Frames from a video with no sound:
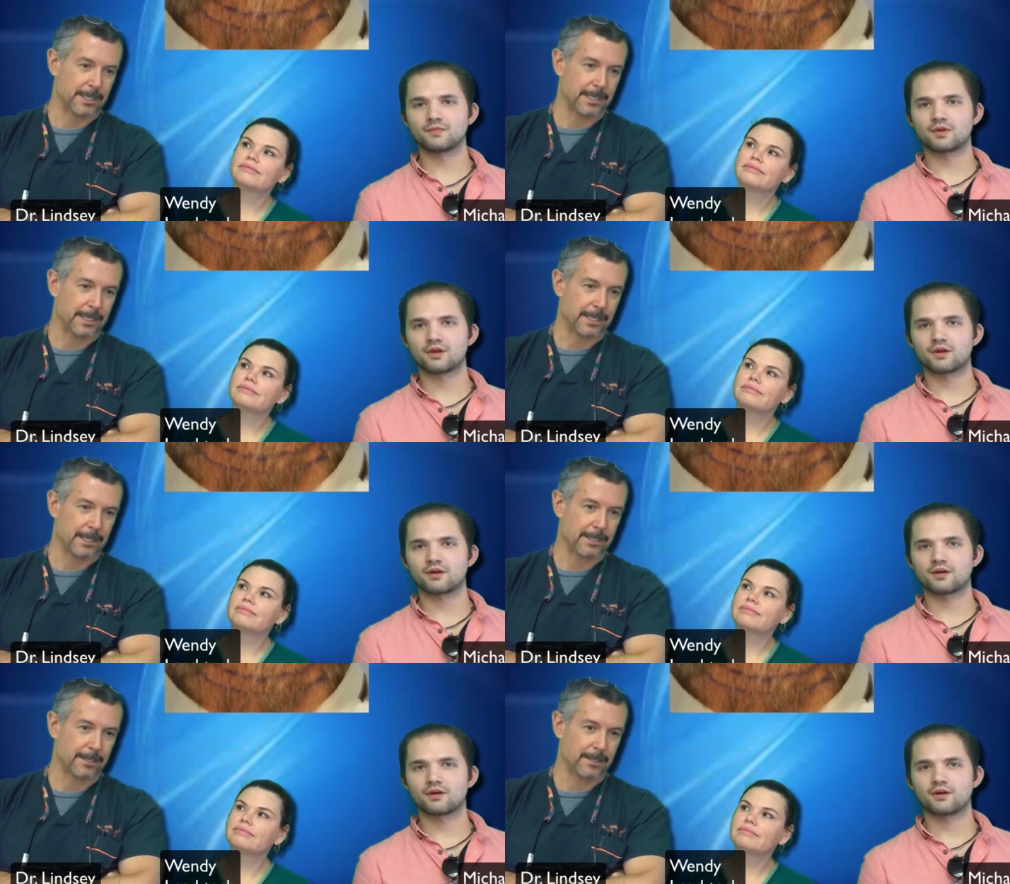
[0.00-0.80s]

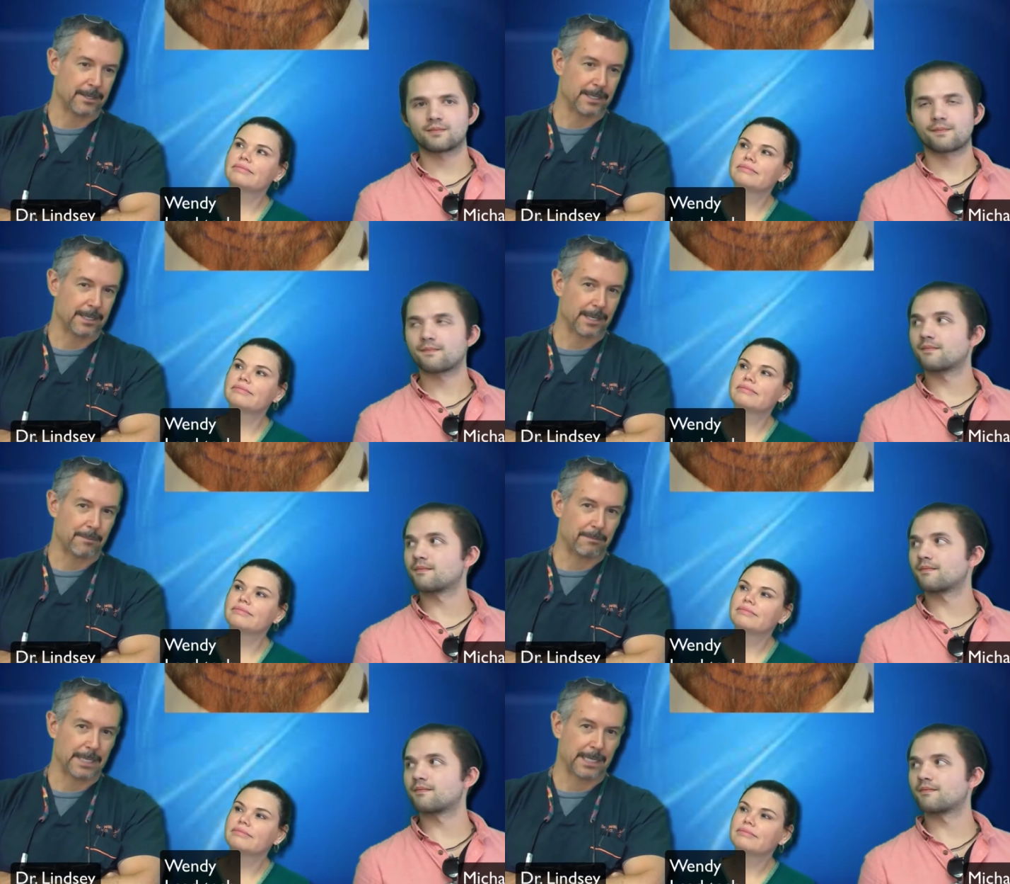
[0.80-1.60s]
Speaker 1: And uh, I, I
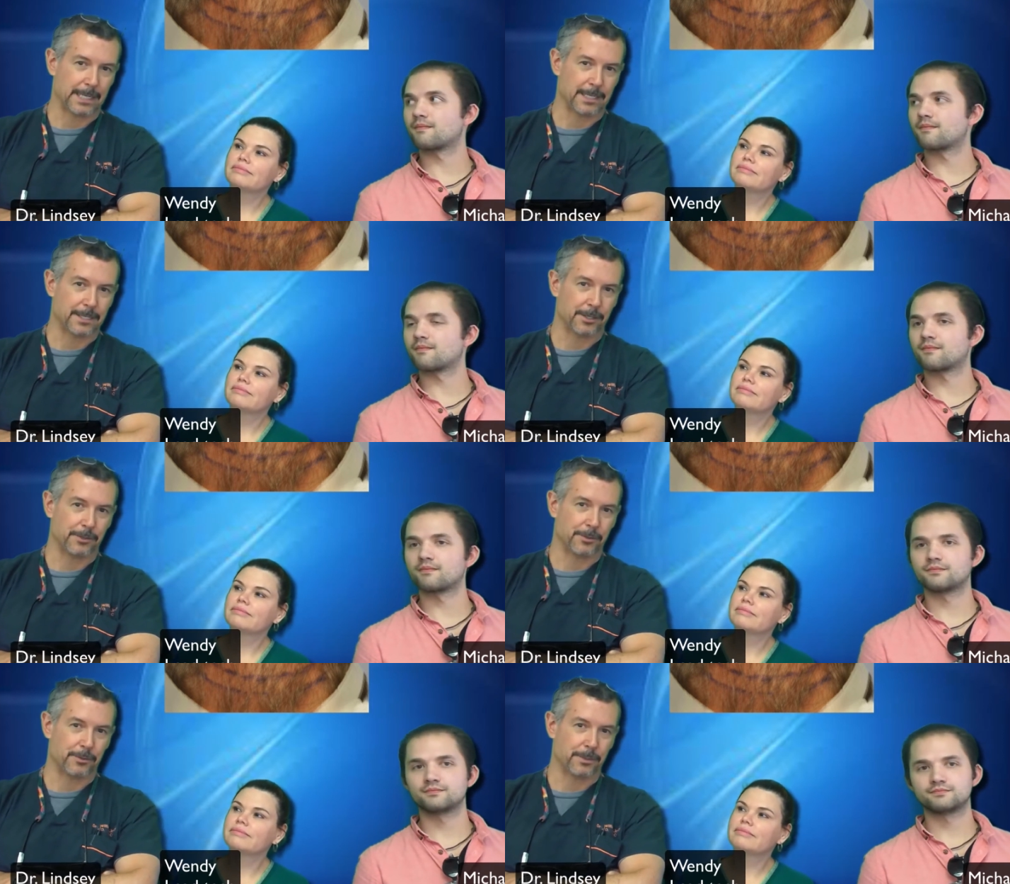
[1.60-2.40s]
beat it into
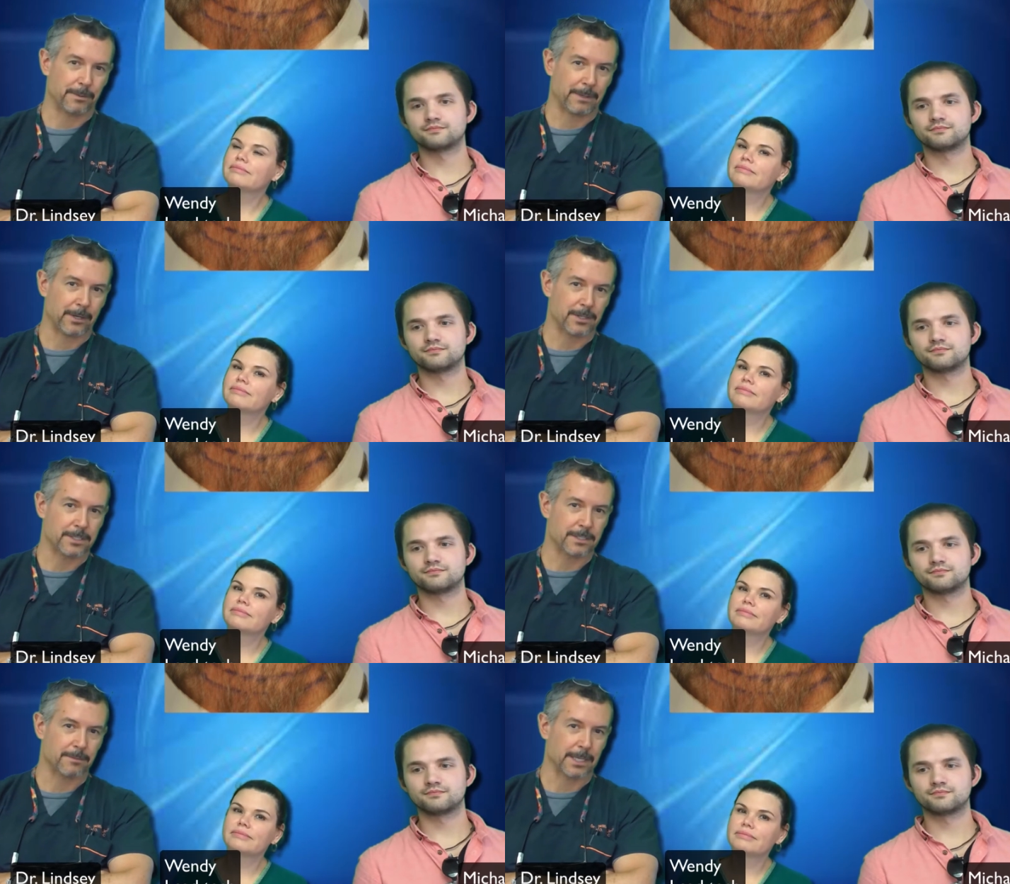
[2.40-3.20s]
you and your
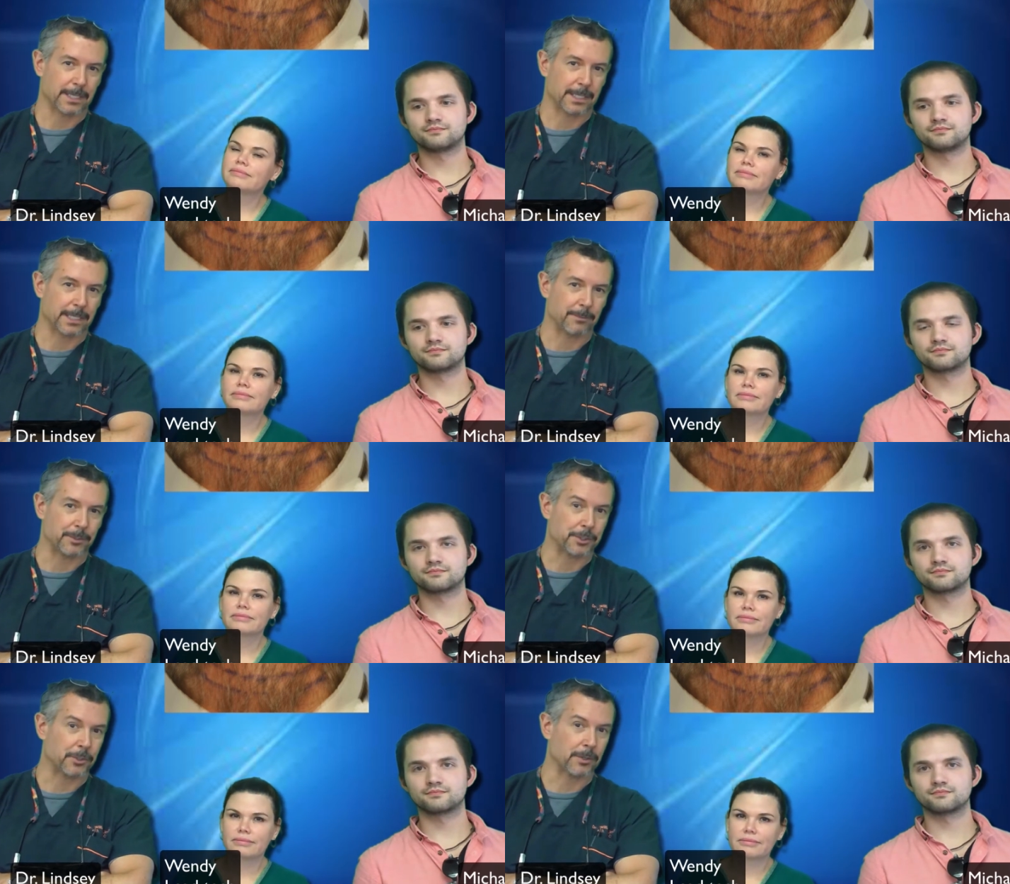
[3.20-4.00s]
parents about getting a
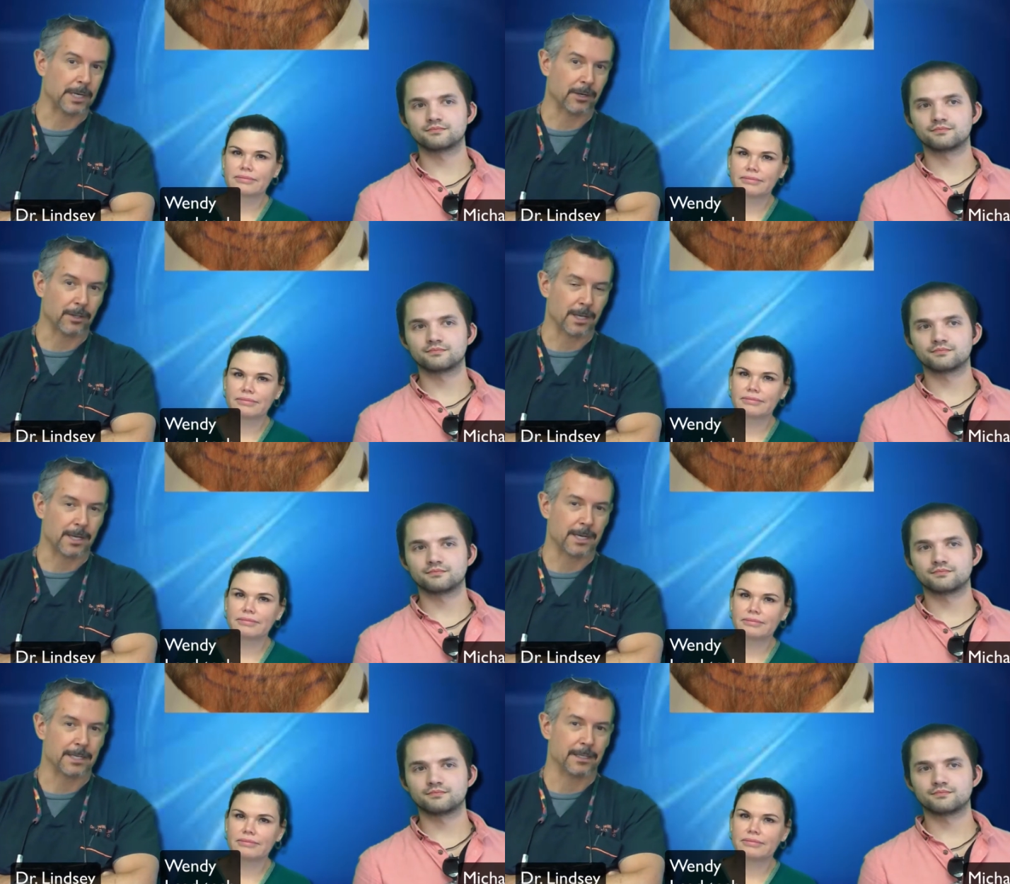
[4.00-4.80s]
mature
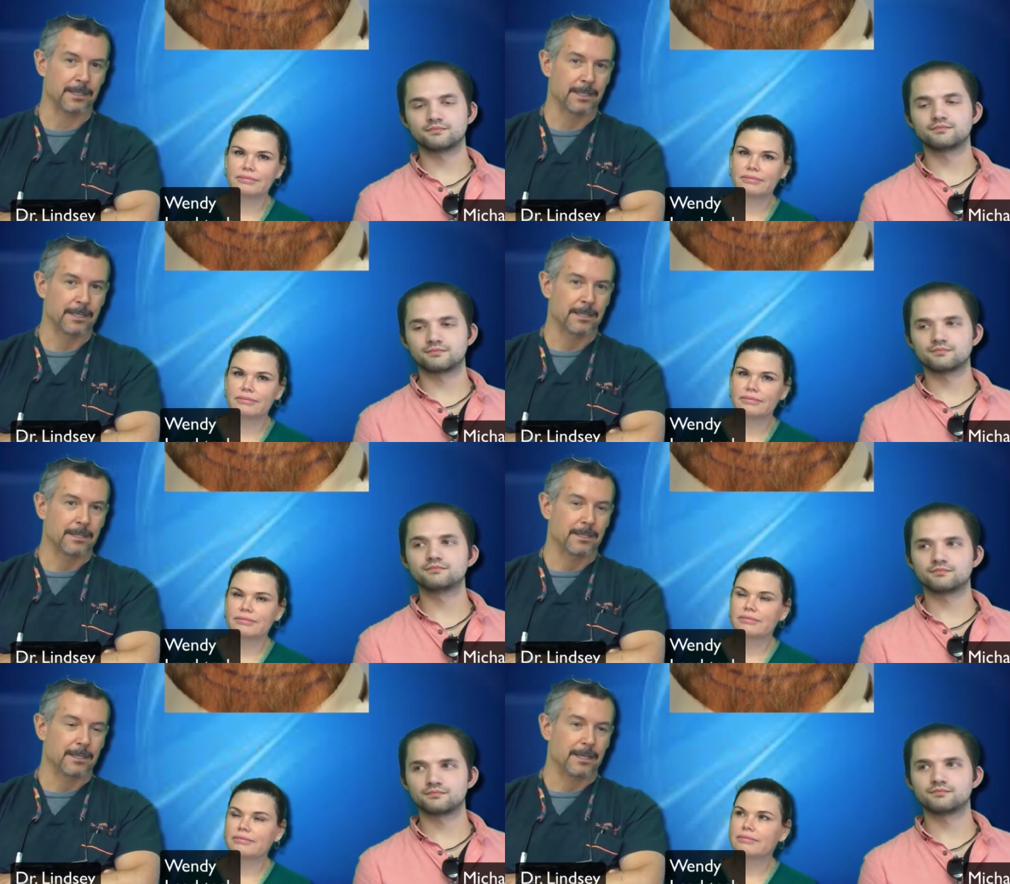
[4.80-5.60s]
hairline.
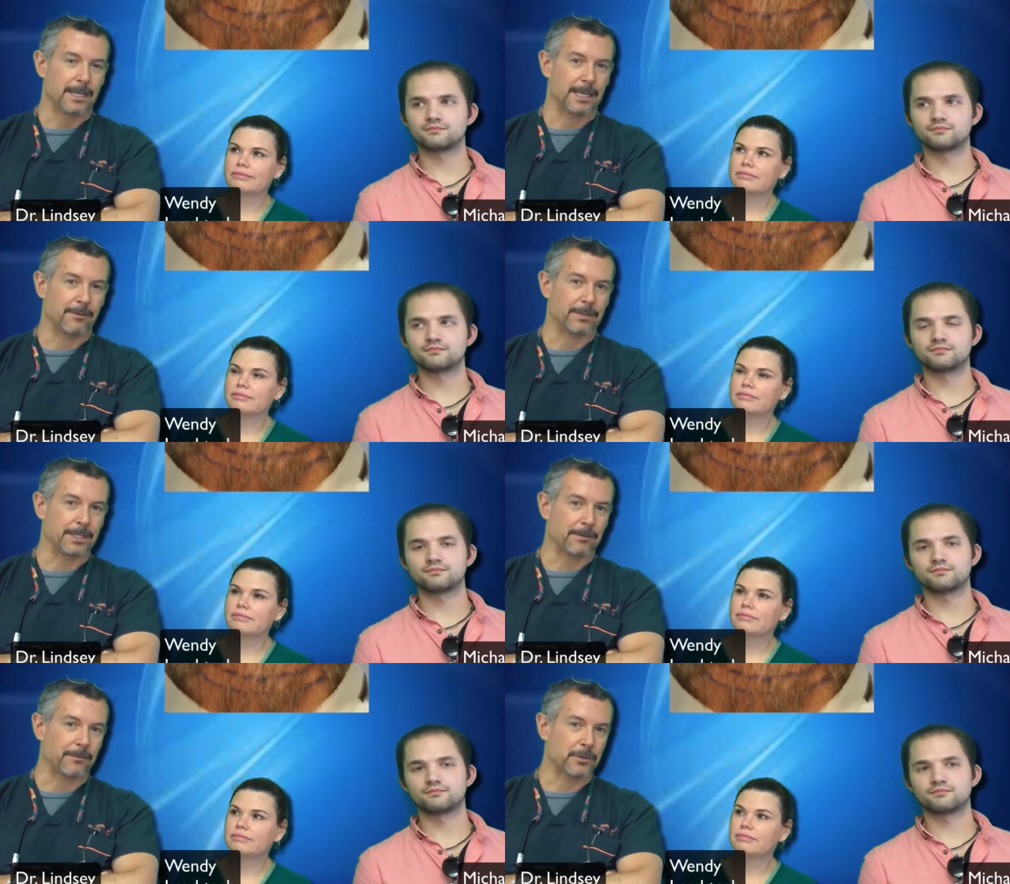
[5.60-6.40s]
And, and we
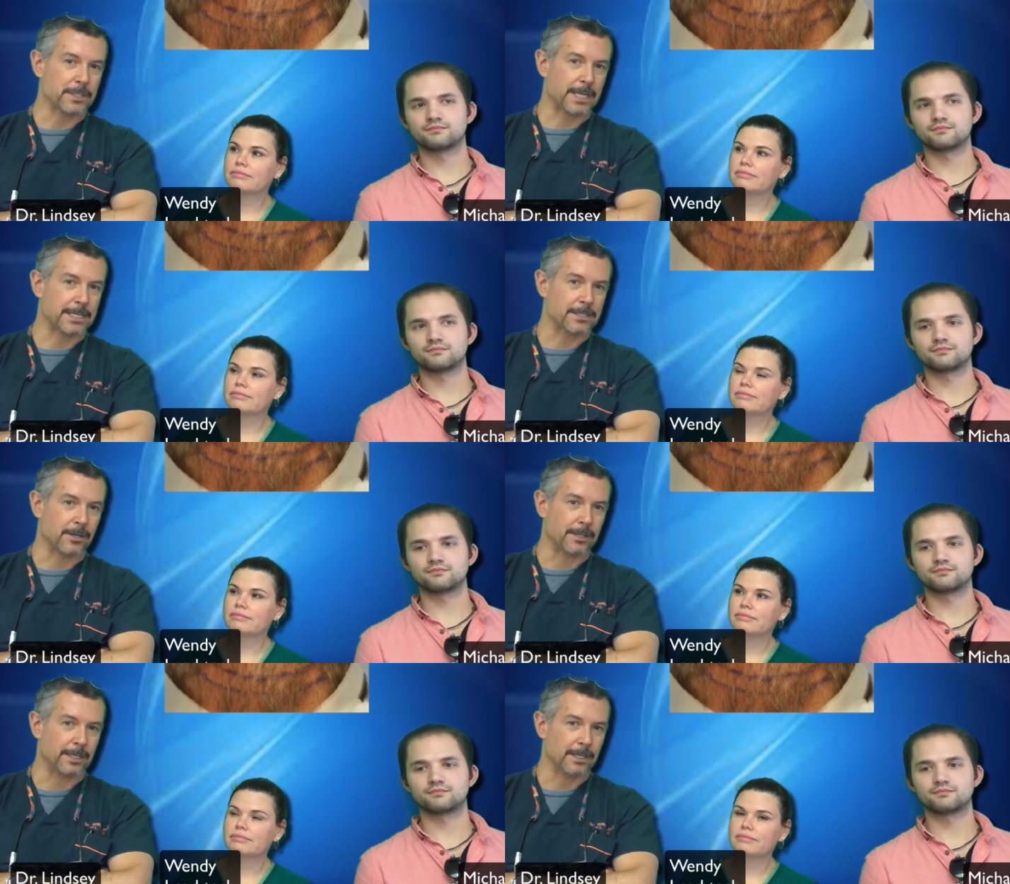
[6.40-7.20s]
did our first case
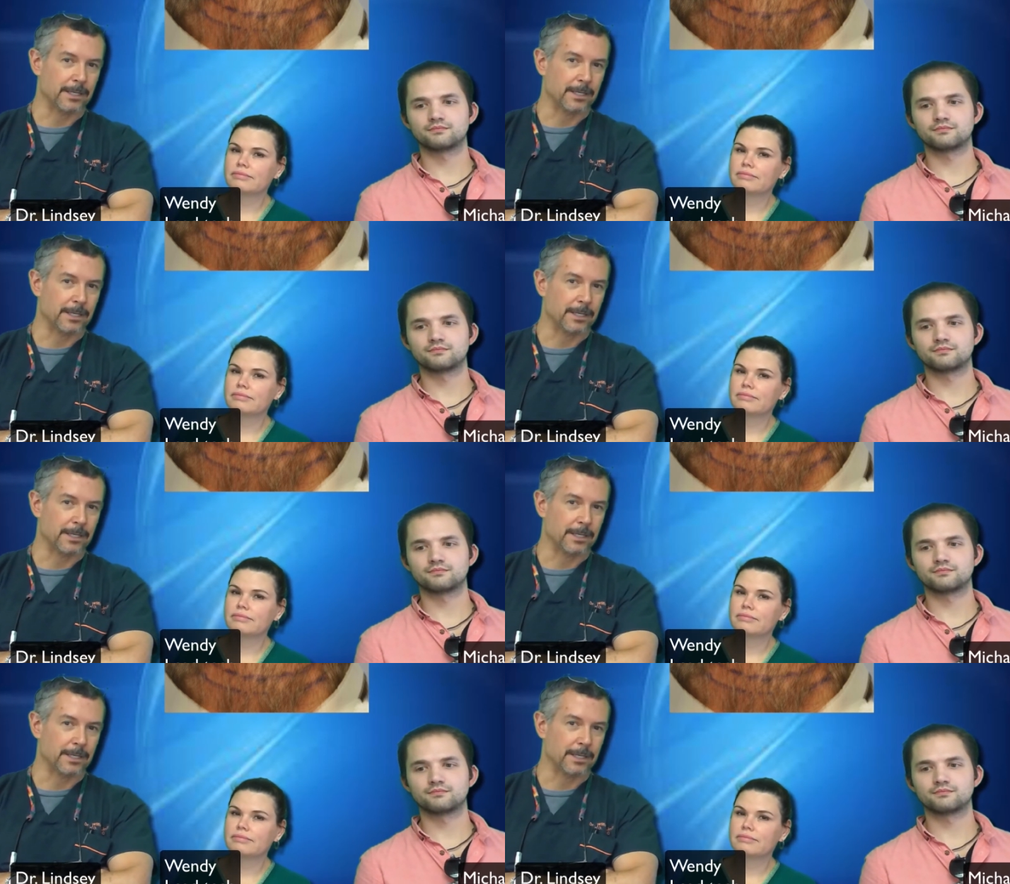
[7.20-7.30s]
on you.